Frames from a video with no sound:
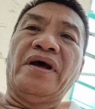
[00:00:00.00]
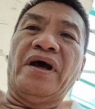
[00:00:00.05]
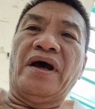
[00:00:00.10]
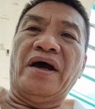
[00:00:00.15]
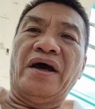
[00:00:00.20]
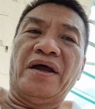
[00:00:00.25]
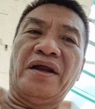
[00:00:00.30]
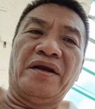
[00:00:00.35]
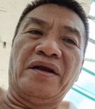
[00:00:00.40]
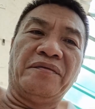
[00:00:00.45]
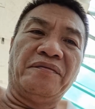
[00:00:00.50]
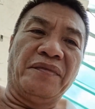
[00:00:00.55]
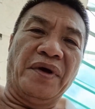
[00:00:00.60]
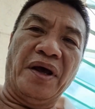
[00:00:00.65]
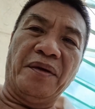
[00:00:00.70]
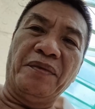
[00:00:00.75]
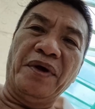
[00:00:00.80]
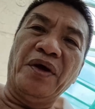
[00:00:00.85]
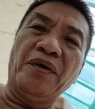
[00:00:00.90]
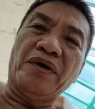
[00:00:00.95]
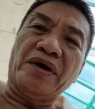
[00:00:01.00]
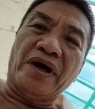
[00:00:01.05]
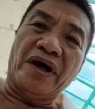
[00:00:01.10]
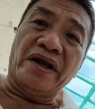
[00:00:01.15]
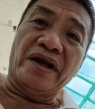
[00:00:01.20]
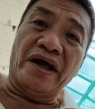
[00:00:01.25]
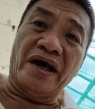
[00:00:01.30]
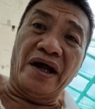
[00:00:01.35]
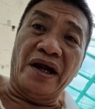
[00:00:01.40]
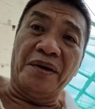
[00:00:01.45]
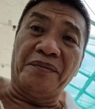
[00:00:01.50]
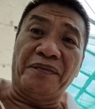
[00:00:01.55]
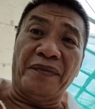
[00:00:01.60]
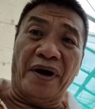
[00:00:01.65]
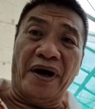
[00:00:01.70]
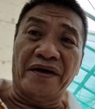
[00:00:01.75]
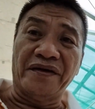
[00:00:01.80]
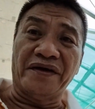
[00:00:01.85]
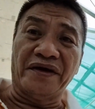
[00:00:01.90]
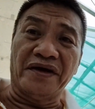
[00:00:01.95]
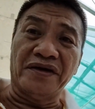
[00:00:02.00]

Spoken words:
and maybe we can help other